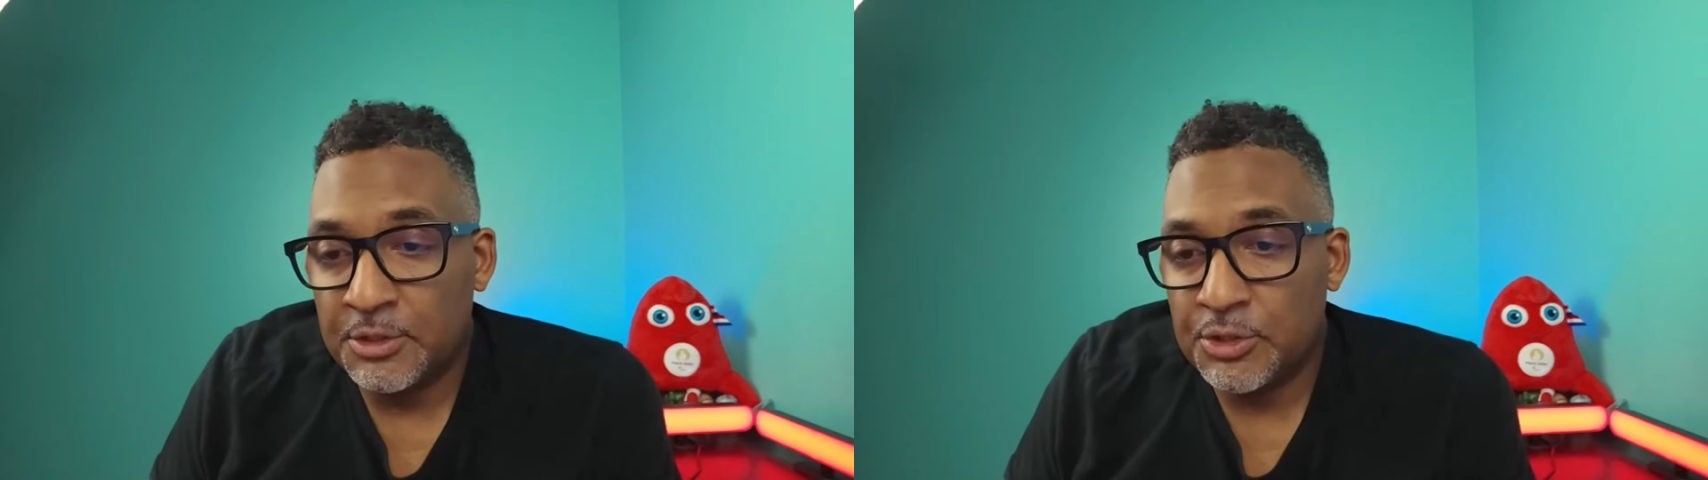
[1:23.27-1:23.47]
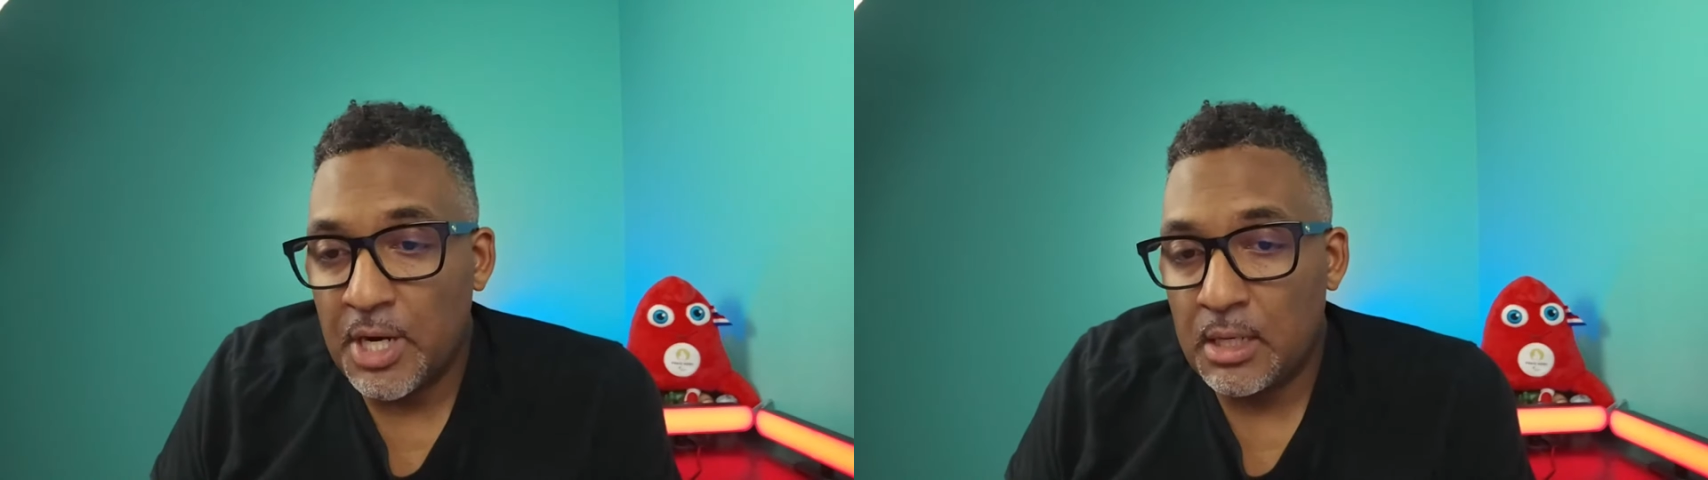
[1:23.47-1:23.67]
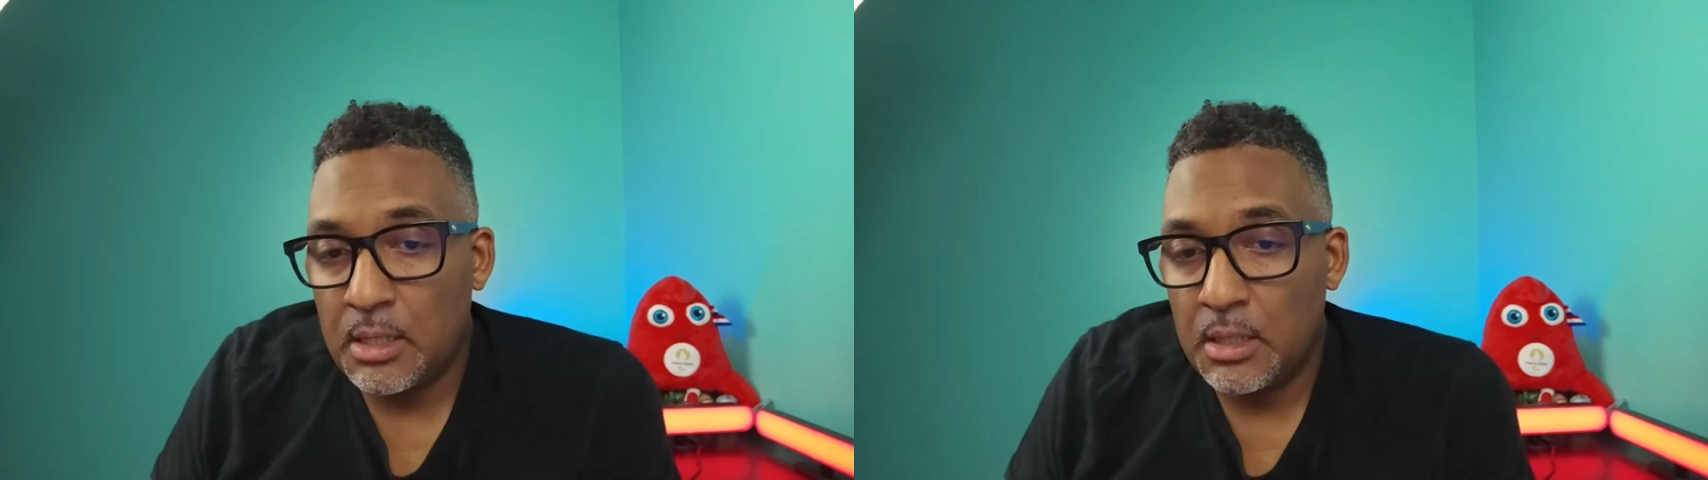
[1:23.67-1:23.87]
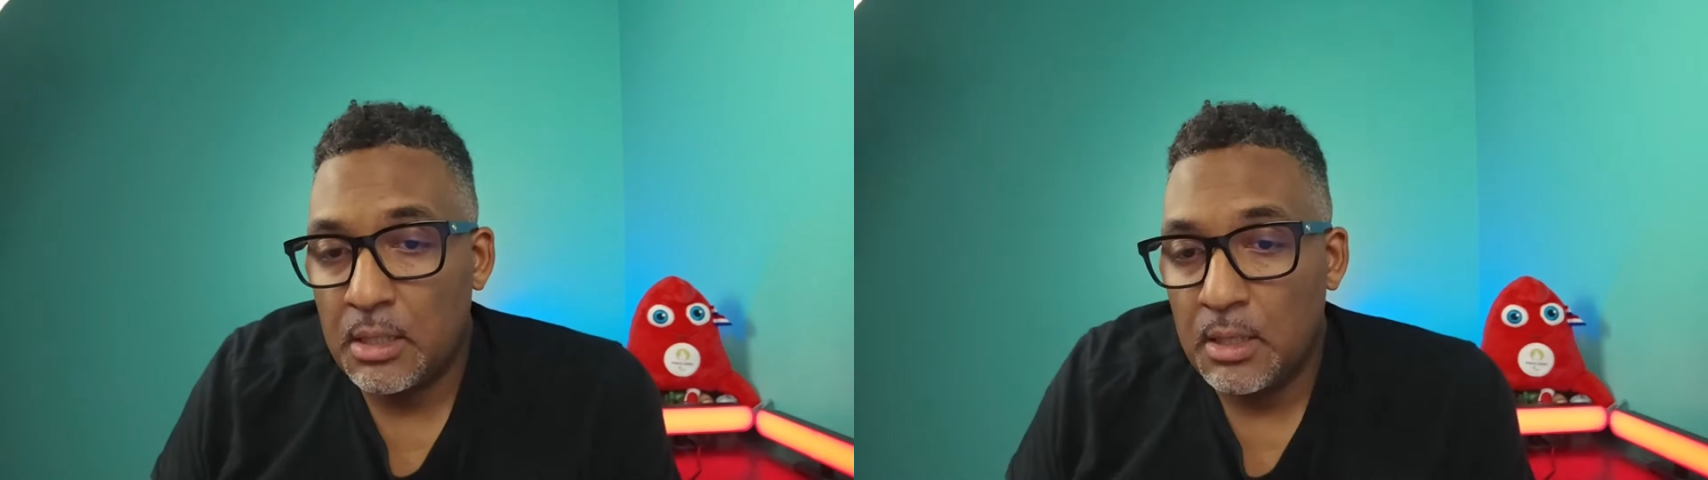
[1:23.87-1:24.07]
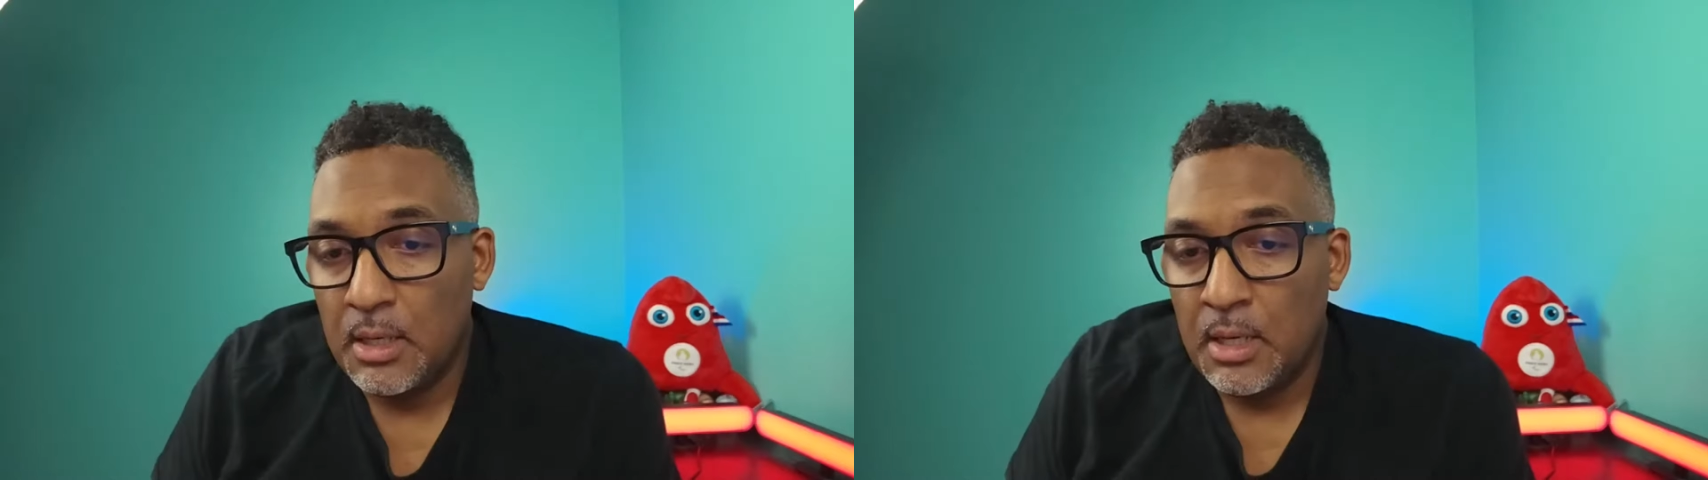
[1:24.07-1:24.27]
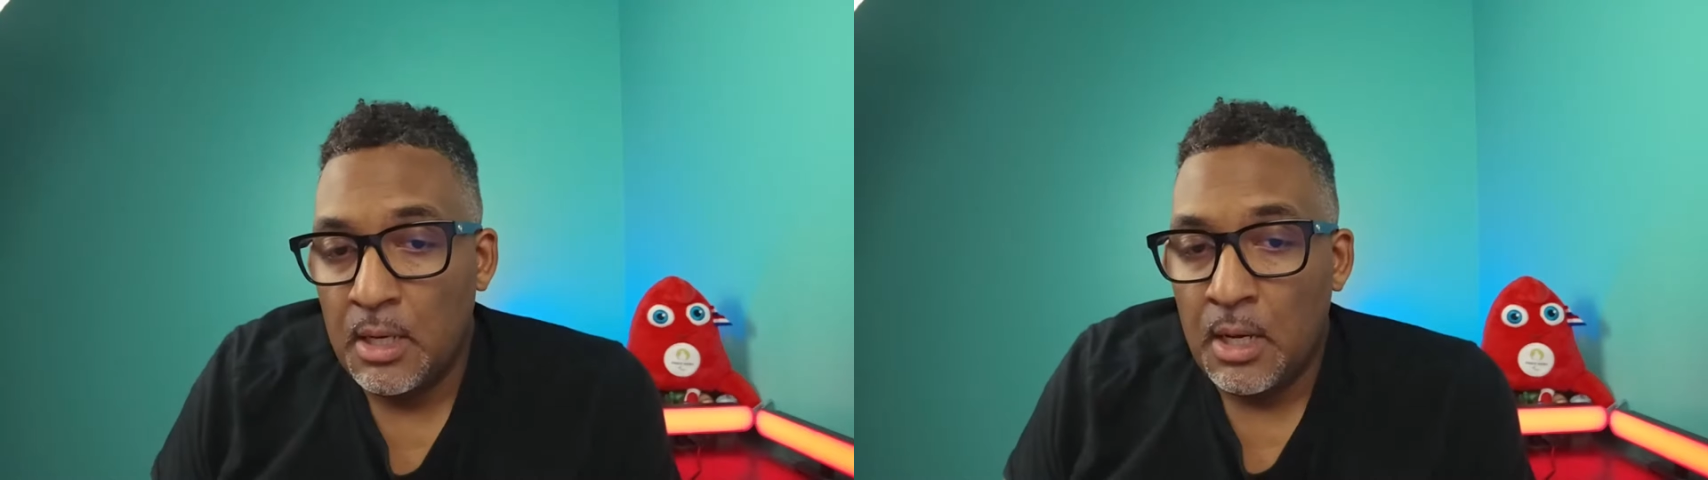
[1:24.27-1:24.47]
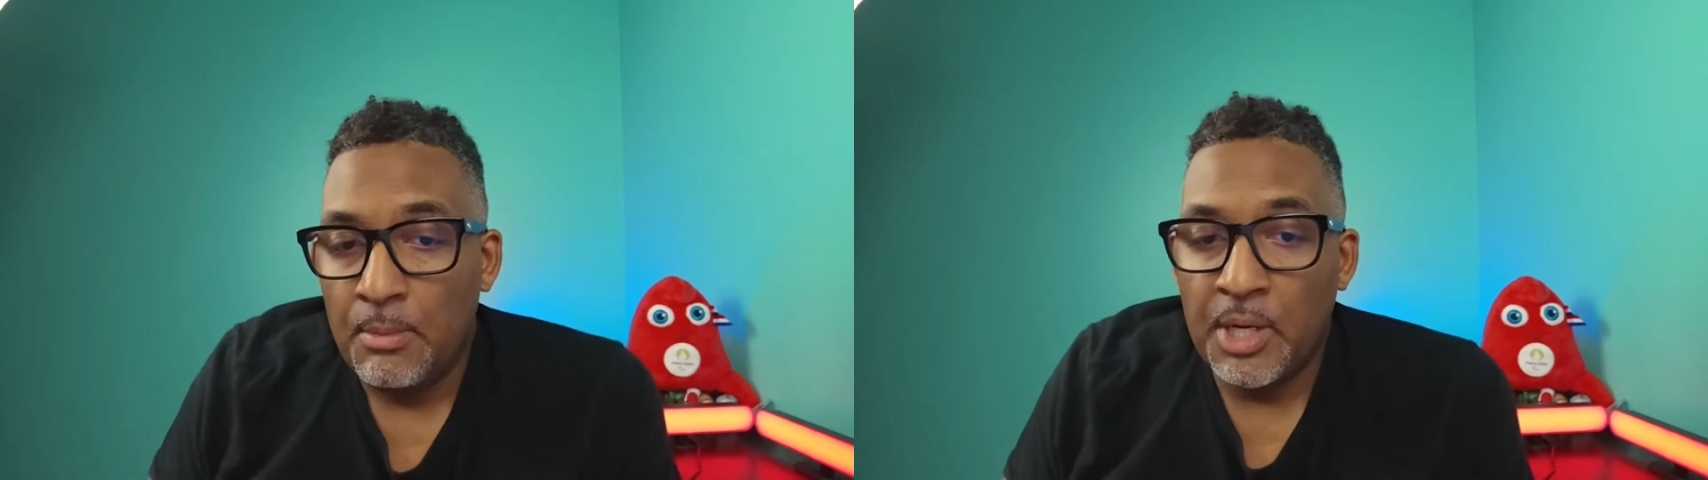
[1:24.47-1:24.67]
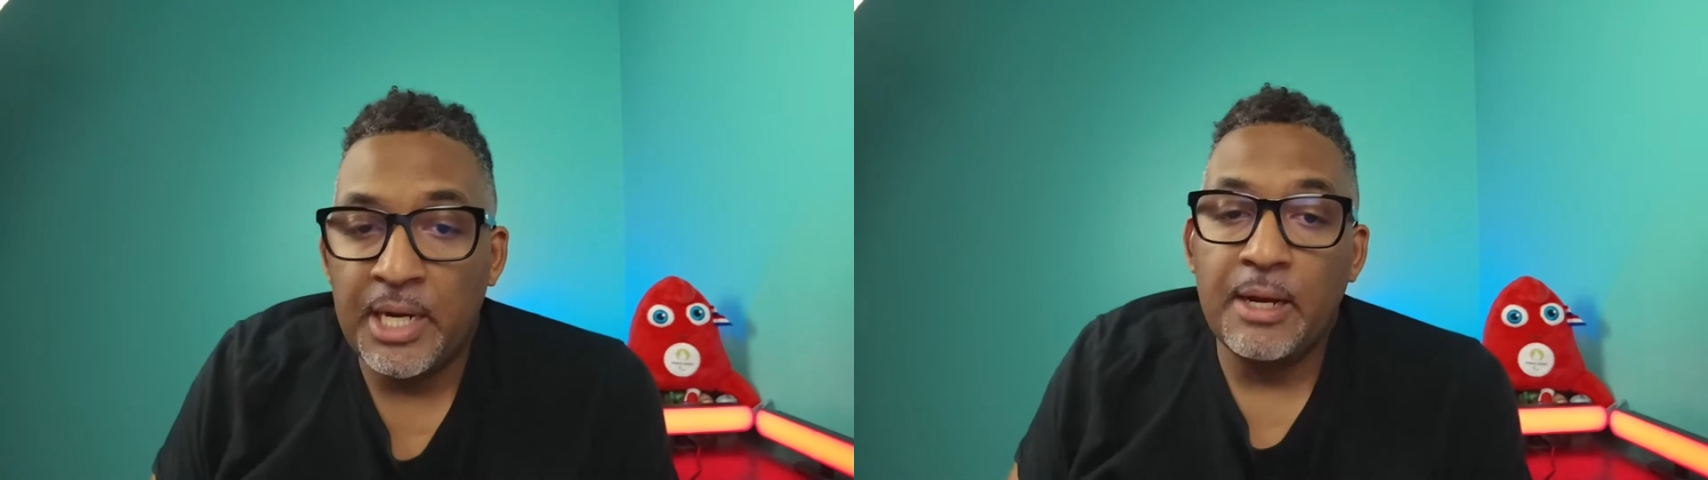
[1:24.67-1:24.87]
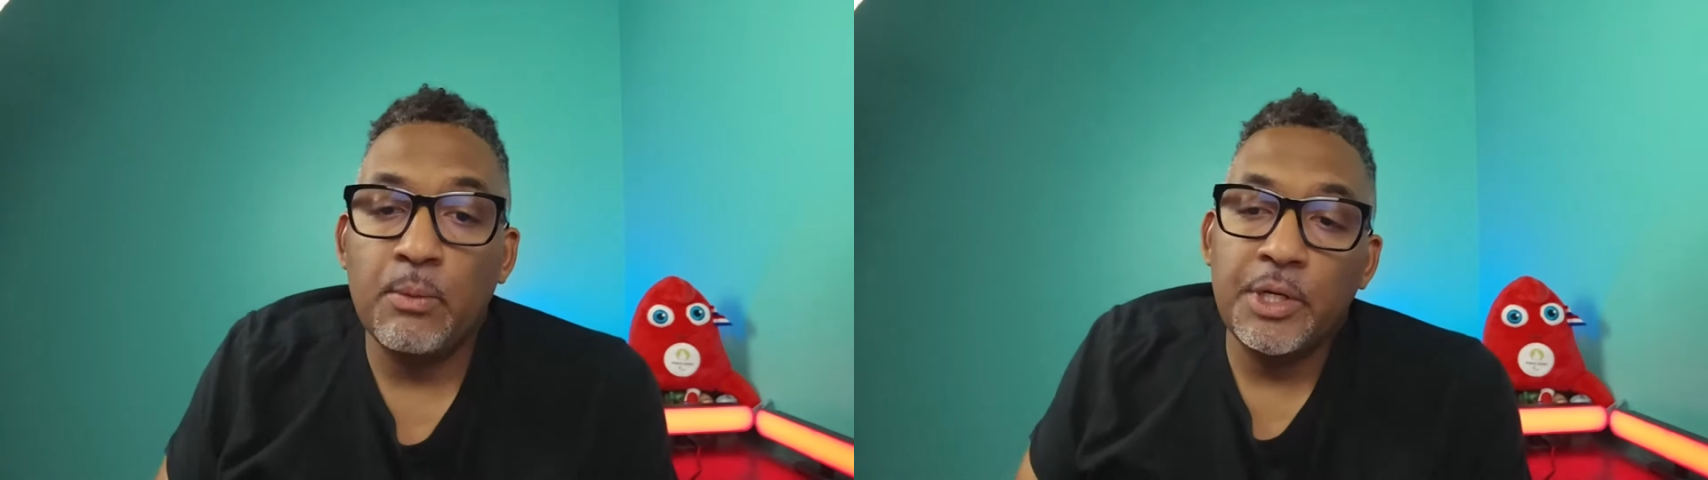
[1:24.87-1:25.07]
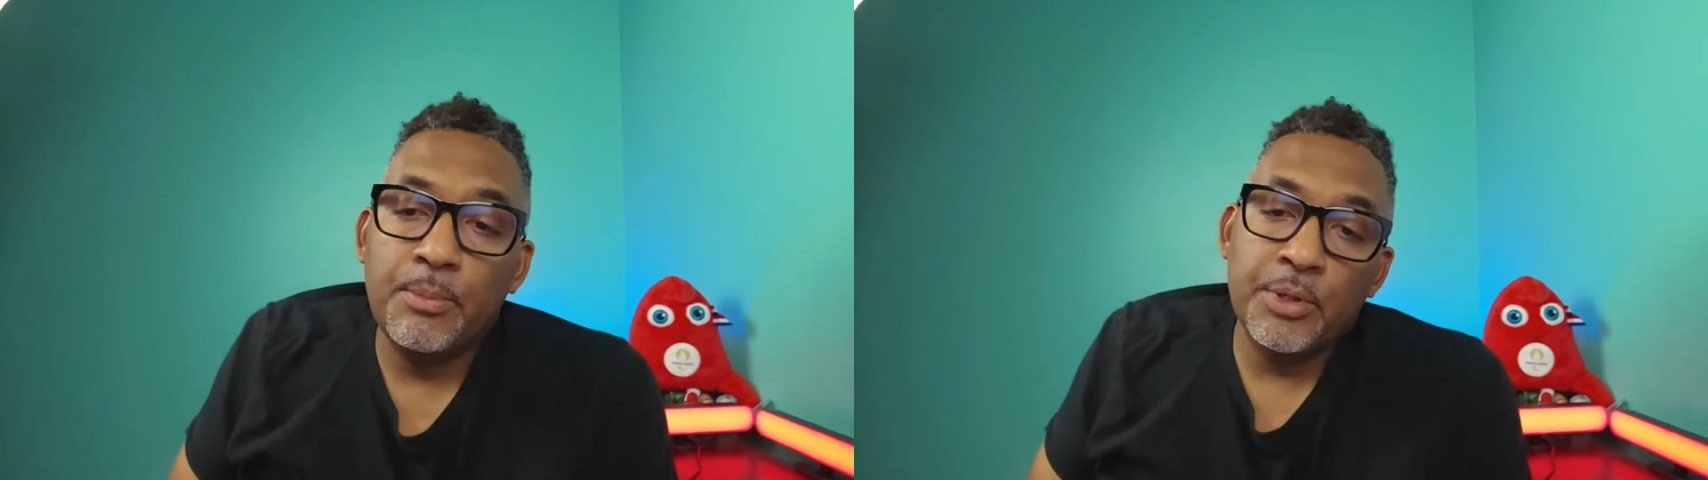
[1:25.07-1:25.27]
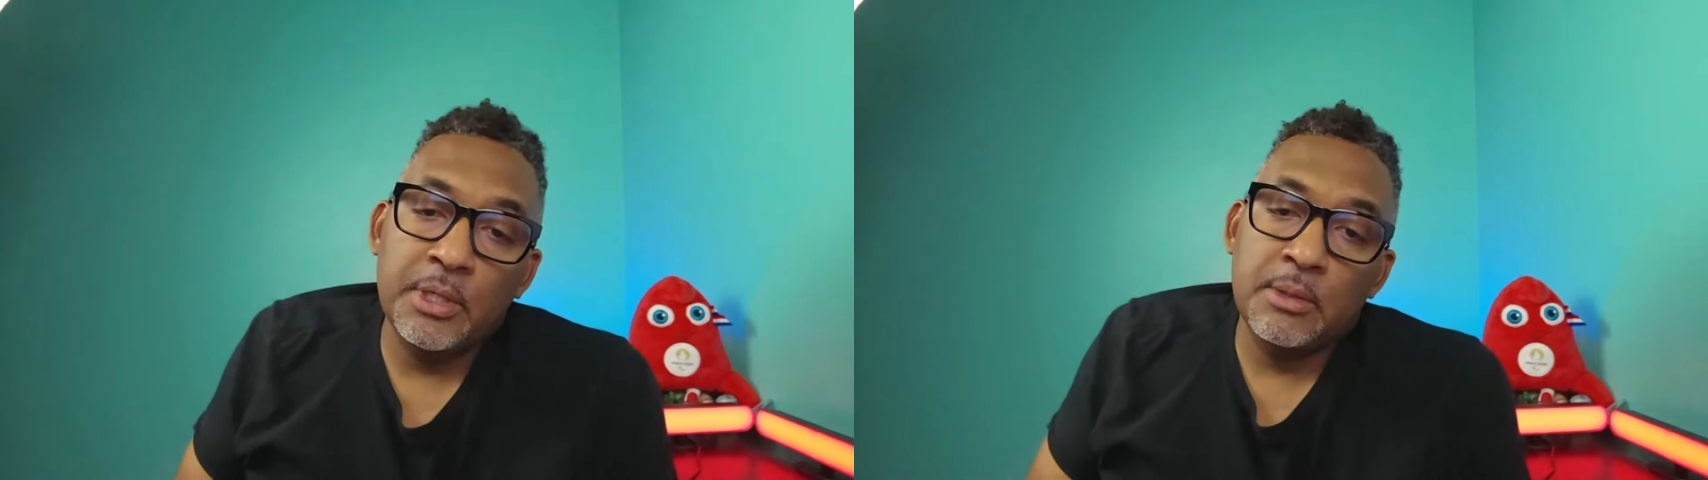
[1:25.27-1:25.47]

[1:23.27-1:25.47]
track. But then when you put in